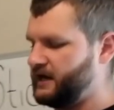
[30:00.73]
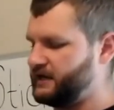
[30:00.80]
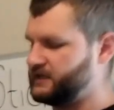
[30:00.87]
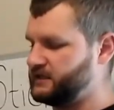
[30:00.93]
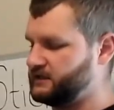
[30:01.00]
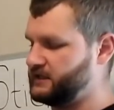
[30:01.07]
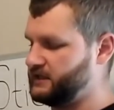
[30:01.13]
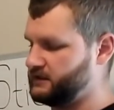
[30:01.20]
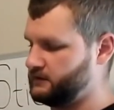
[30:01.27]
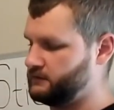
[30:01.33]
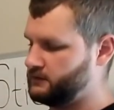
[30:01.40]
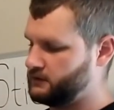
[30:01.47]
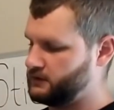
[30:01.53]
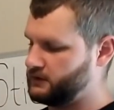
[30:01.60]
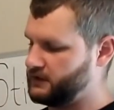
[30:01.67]
I can get
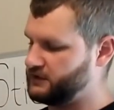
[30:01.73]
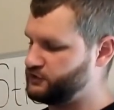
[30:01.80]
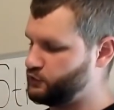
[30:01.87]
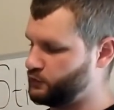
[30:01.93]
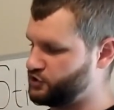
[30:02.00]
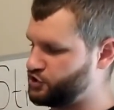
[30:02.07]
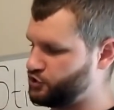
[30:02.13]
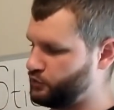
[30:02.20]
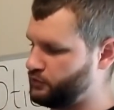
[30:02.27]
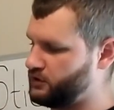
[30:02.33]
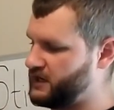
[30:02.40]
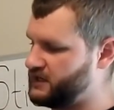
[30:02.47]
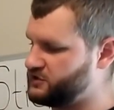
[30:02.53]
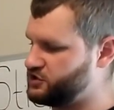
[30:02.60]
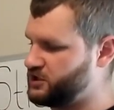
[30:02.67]
into a shorter
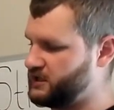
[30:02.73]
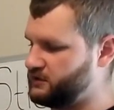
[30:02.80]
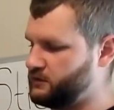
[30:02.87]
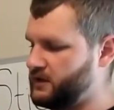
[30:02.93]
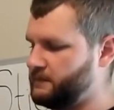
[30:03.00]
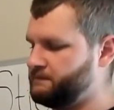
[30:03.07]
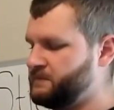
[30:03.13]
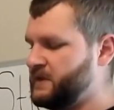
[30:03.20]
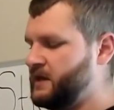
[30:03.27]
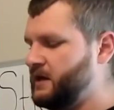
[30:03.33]
handshake grip.